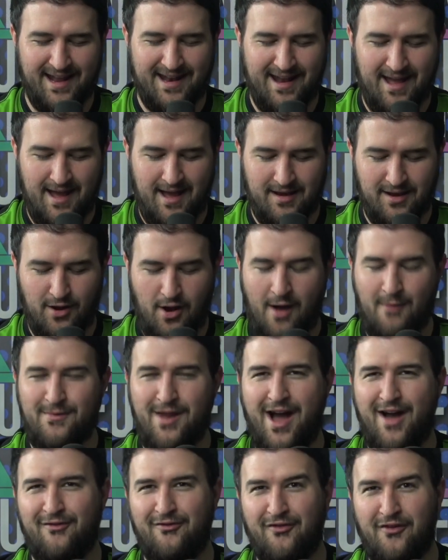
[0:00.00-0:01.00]
And, I'm
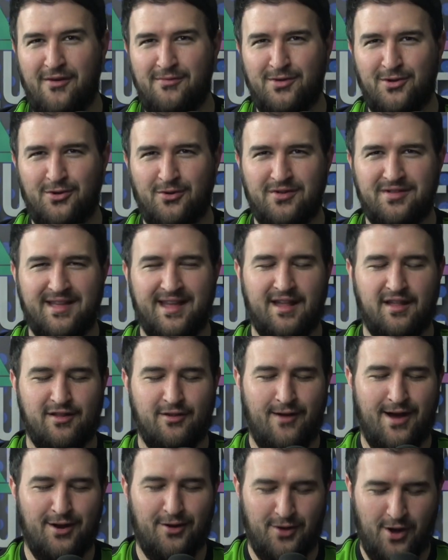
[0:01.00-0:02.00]
not from the Northeast,
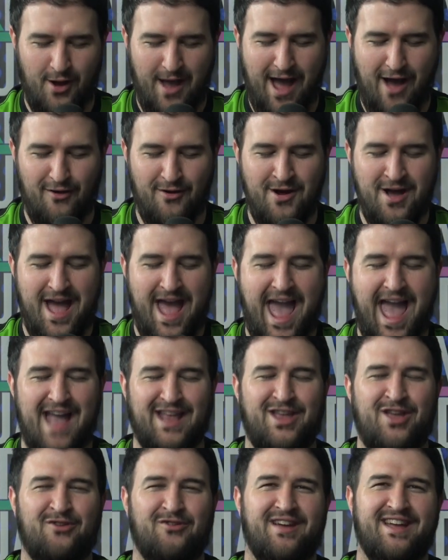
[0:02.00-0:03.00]
so I don't know how
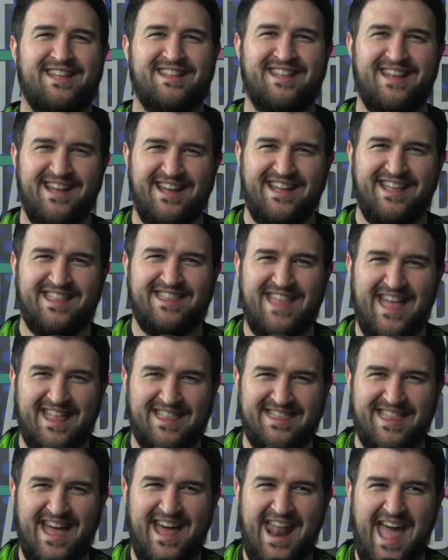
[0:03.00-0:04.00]
accurate
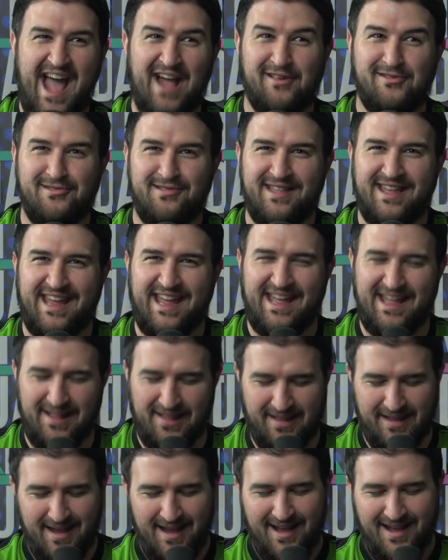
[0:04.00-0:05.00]
that actually
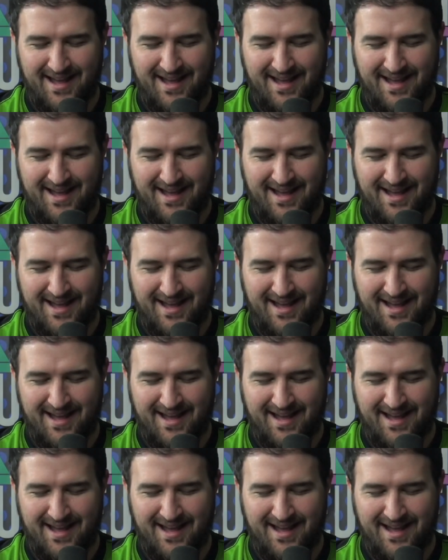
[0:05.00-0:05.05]
is.